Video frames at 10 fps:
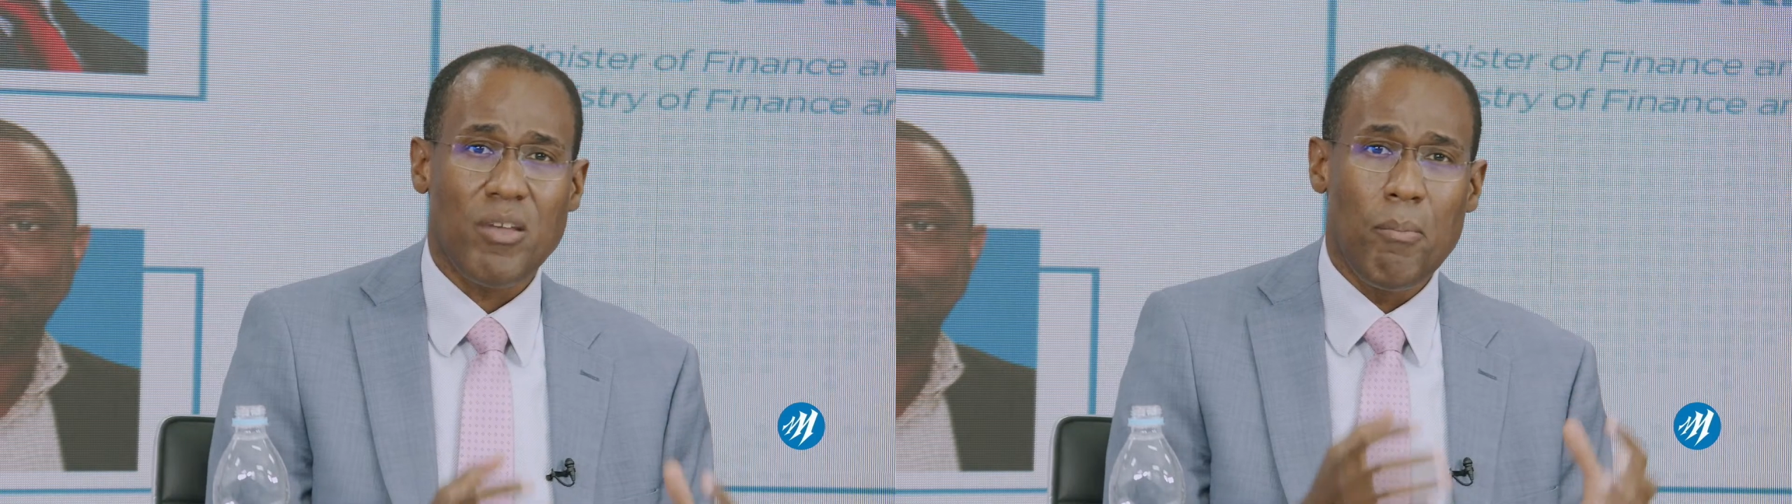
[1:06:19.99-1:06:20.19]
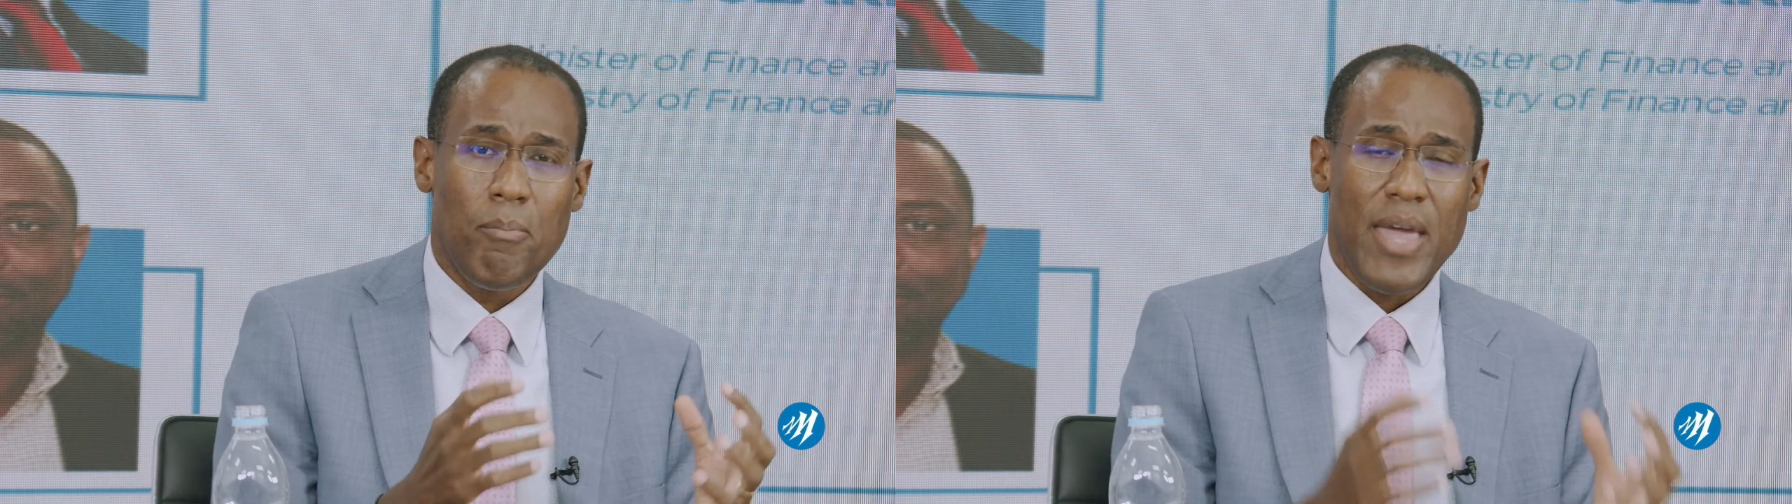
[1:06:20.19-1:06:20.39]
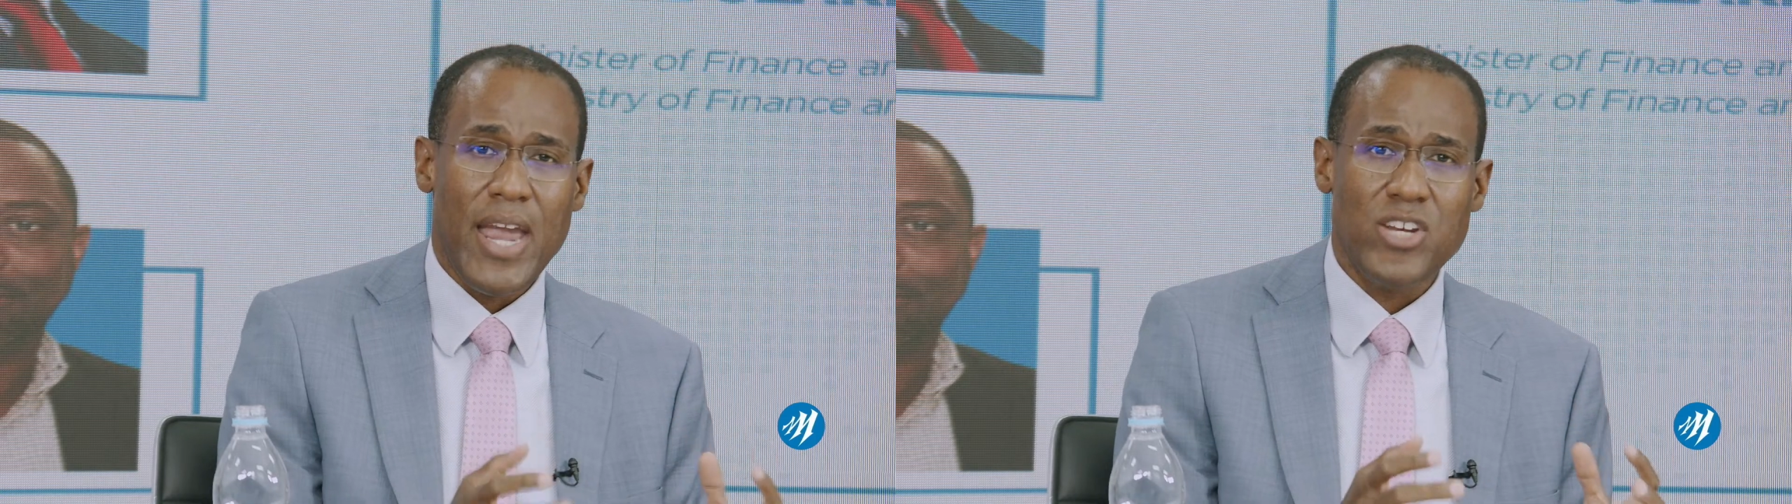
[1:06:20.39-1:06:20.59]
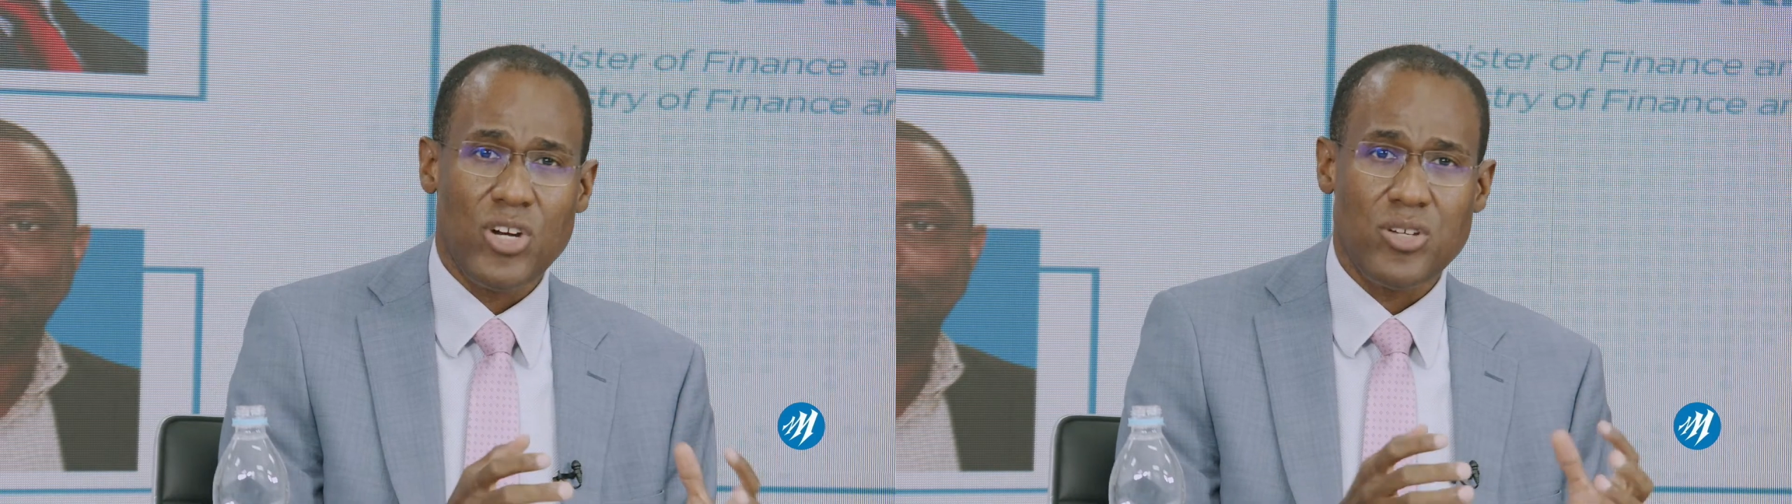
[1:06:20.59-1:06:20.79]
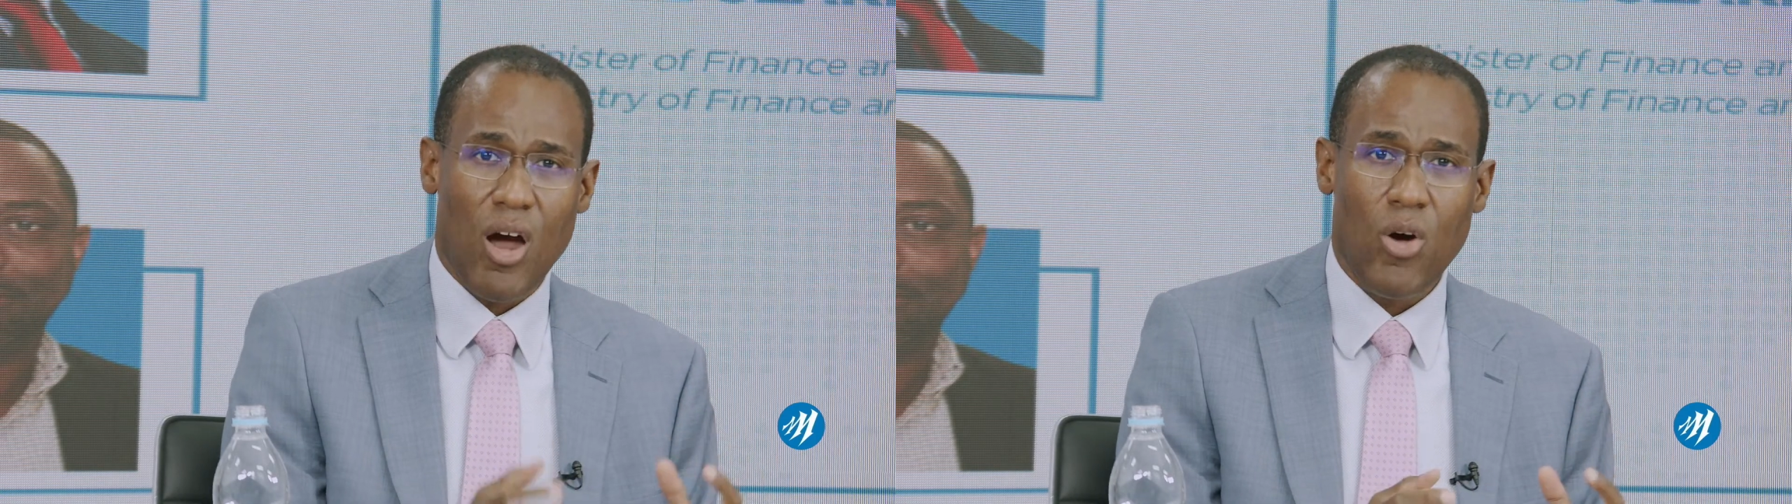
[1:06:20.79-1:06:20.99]
the
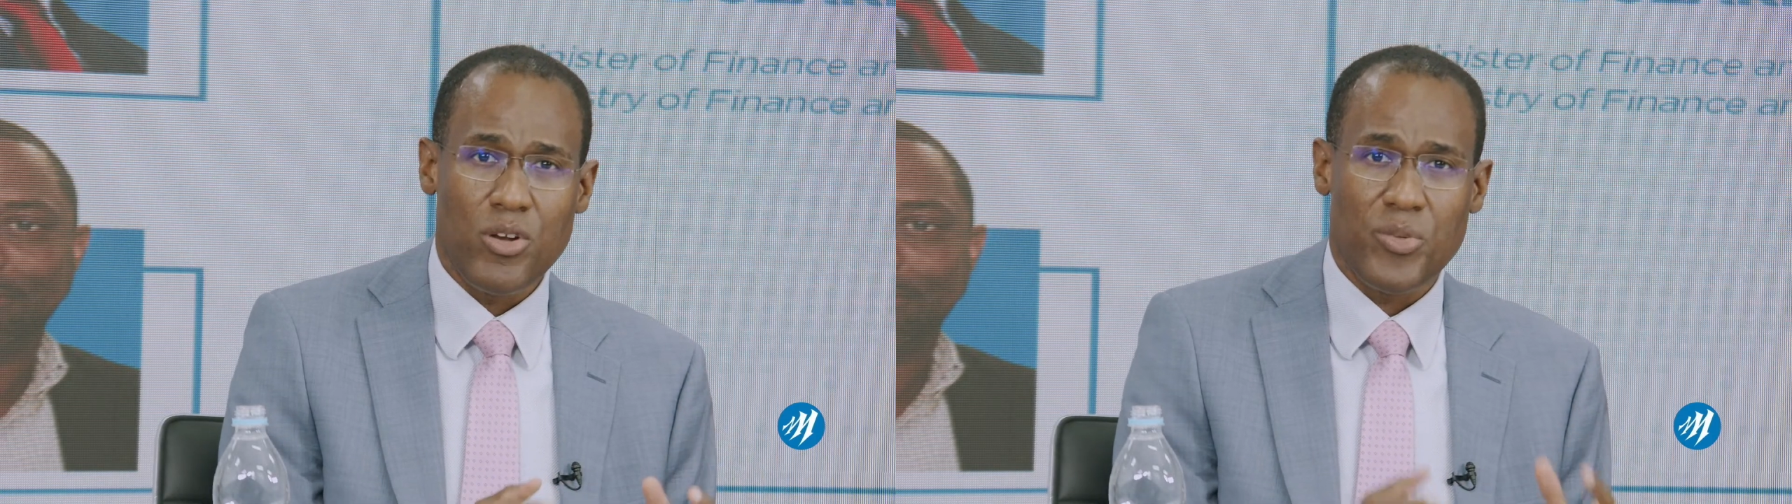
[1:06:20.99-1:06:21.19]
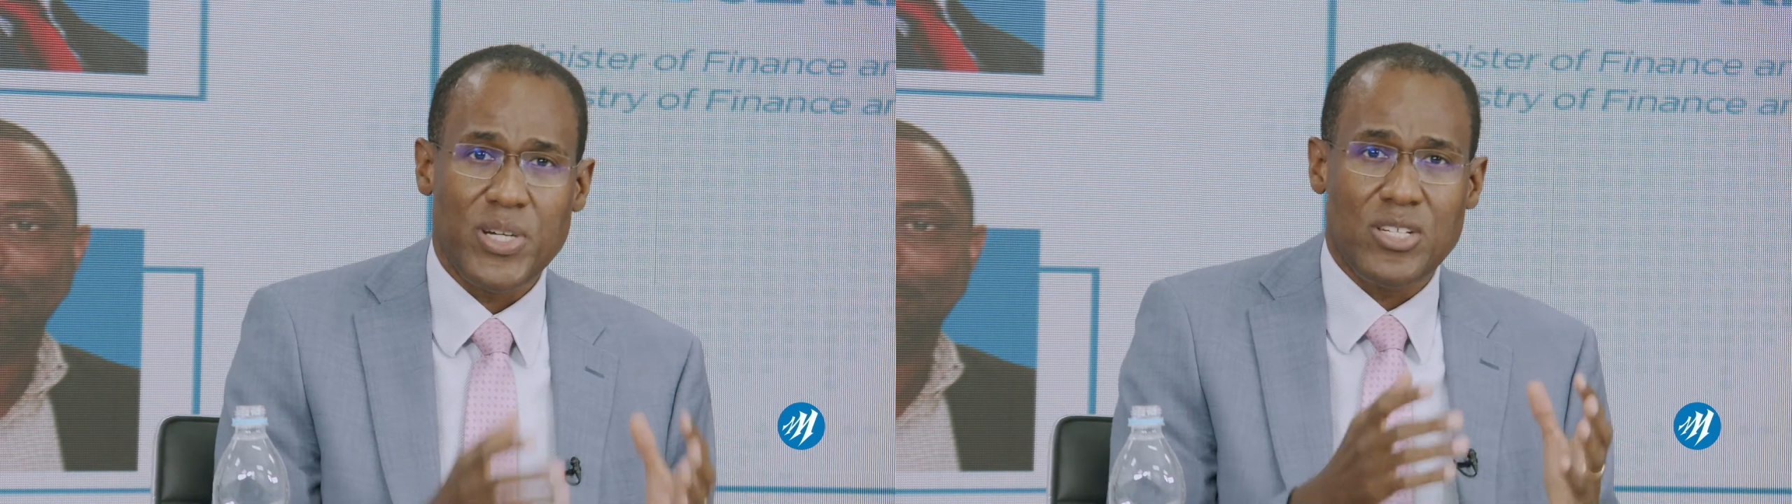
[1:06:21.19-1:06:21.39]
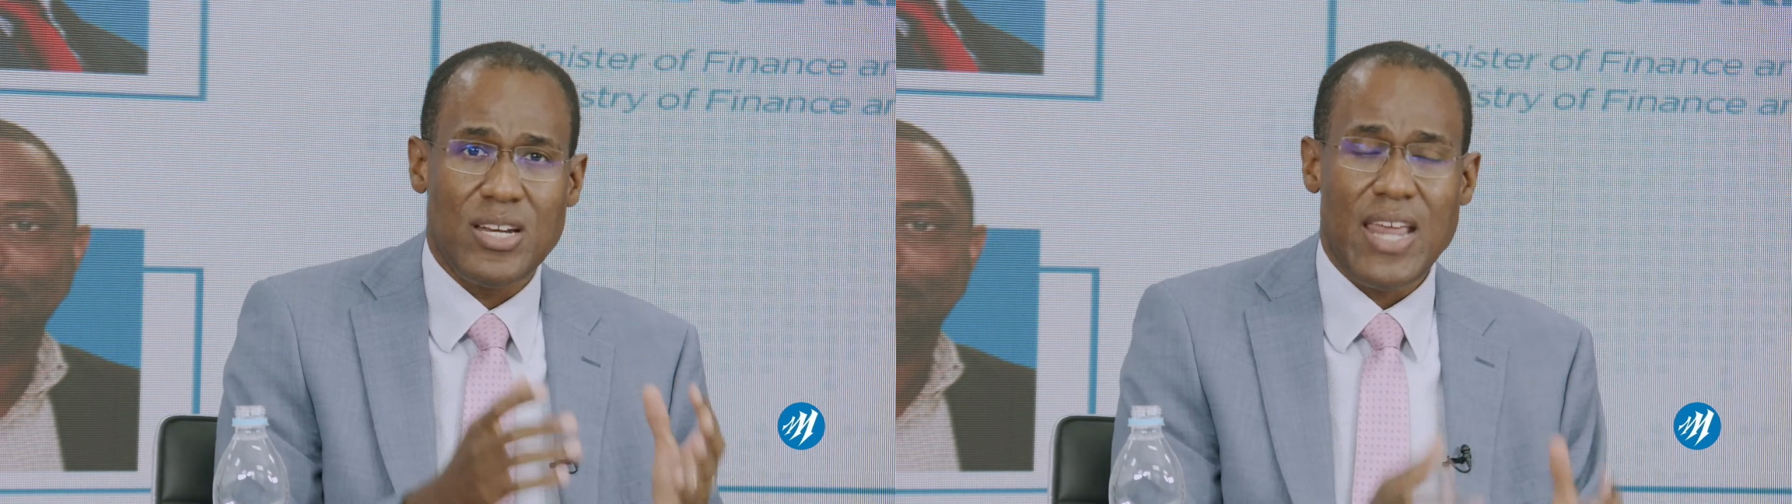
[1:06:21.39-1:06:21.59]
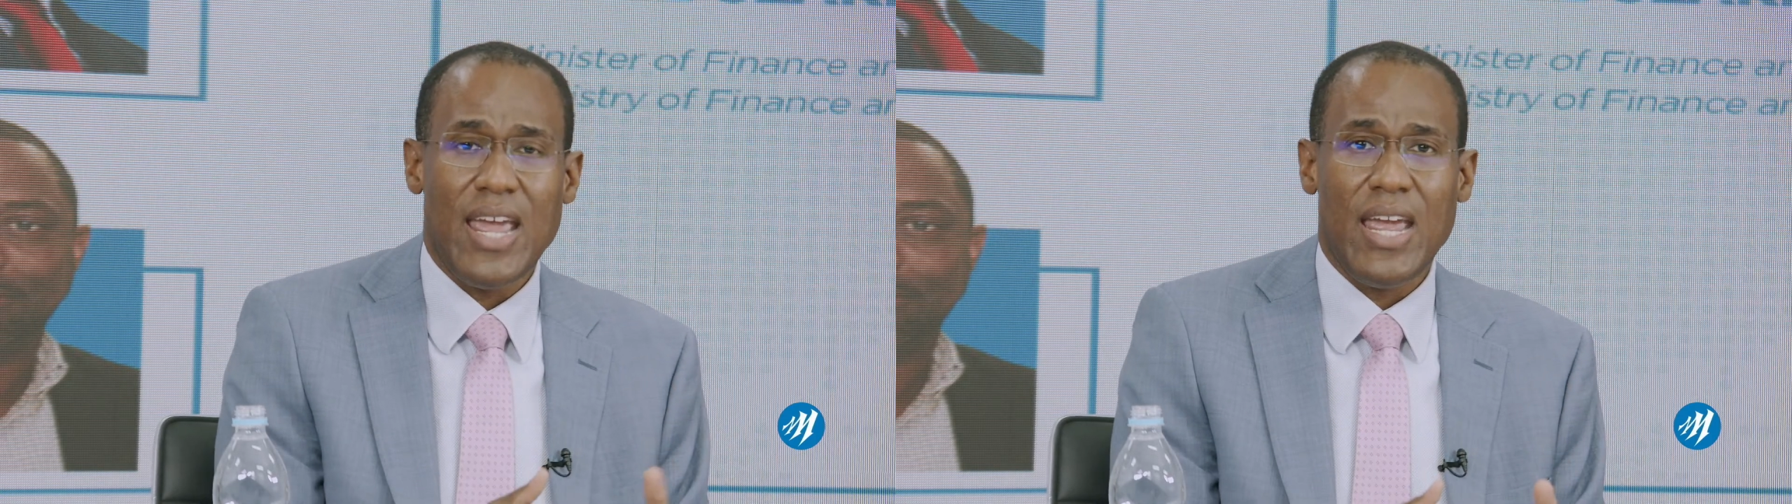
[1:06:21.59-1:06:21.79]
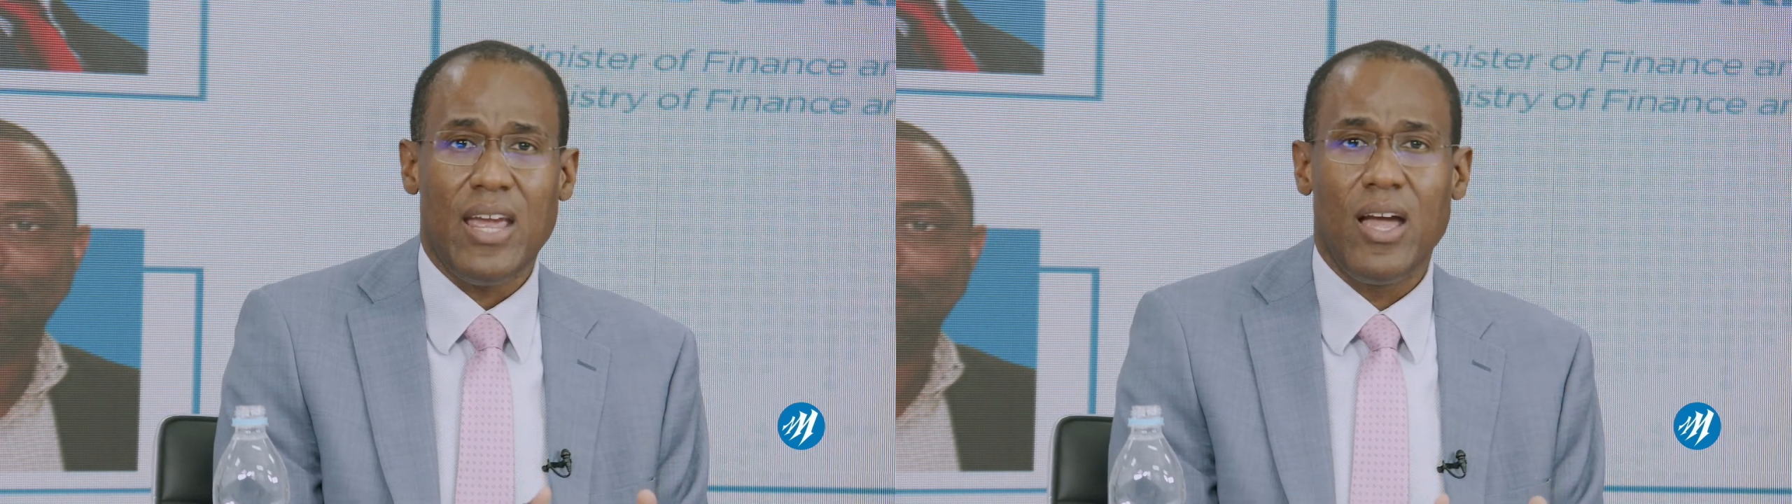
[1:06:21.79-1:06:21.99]
major towns, which
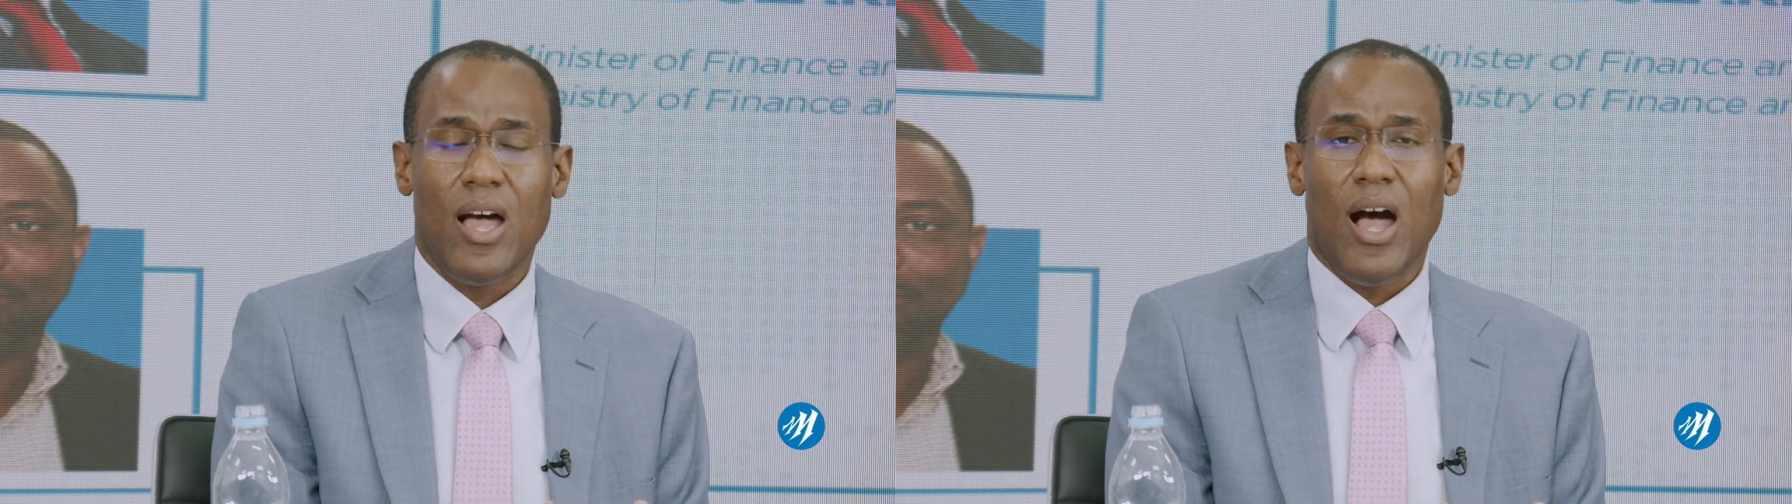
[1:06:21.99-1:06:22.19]
today